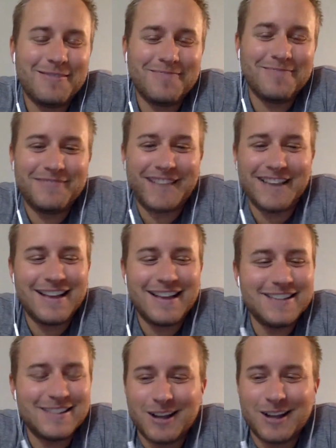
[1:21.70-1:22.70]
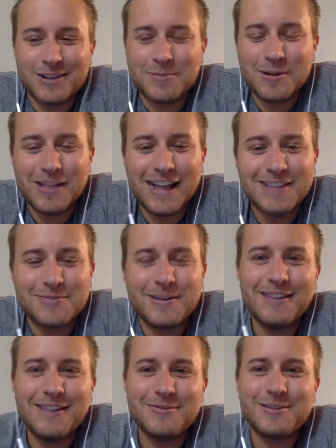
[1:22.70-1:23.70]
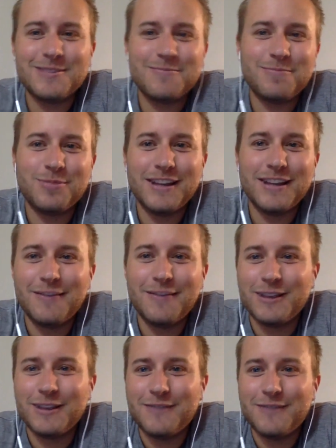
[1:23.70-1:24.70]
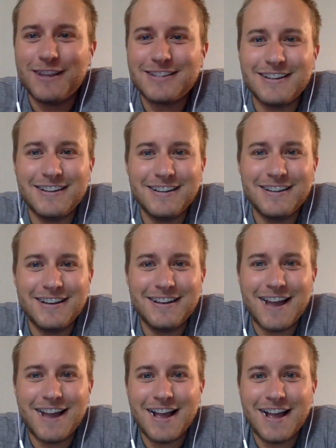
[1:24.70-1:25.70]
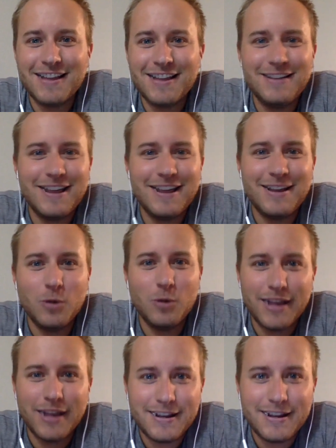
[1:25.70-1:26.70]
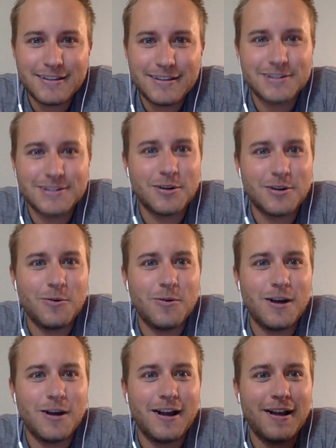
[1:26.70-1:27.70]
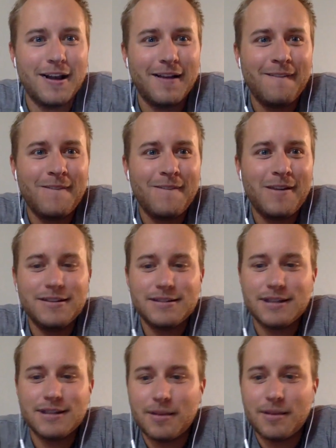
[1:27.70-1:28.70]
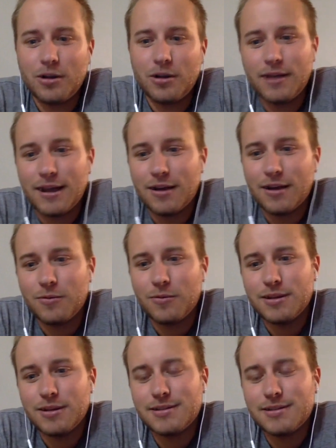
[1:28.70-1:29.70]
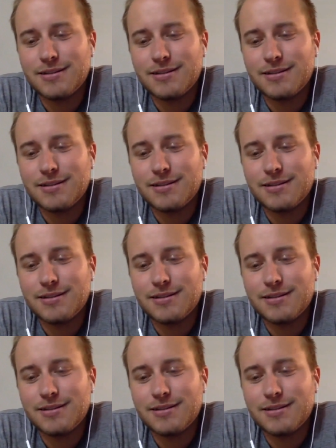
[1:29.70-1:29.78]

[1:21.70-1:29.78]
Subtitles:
I talked about last week, I was pretty heavily invested in Danny Woodhead. So seeing him go down was